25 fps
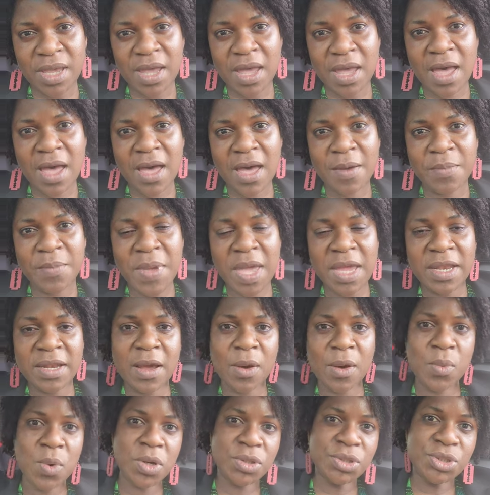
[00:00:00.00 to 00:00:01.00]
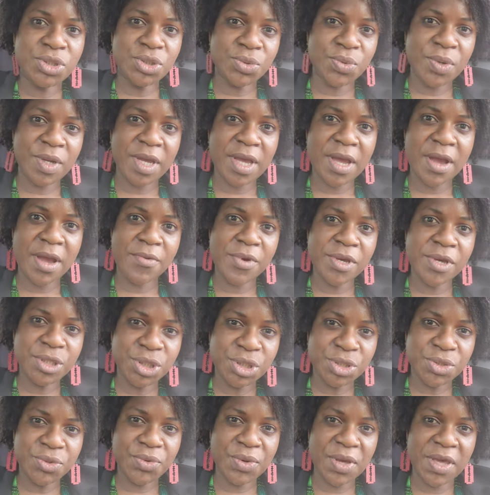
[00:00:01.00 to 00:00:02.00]
Um, and I want to
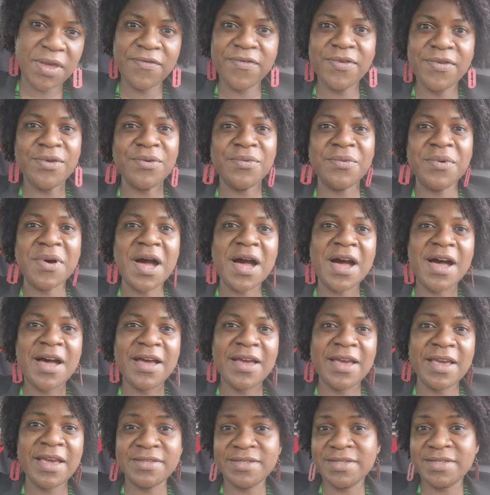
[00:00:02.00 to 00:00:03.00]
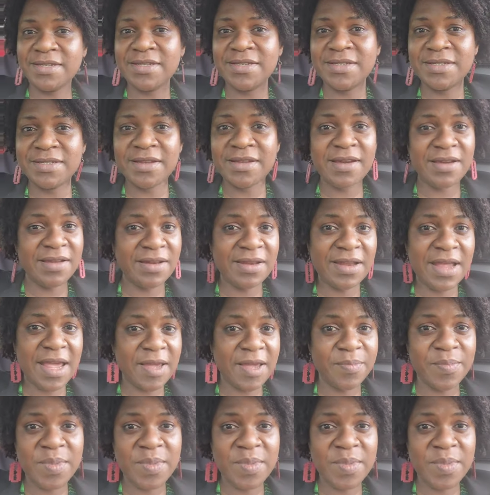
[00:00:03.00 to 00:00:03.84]
encourage you if you are a sister like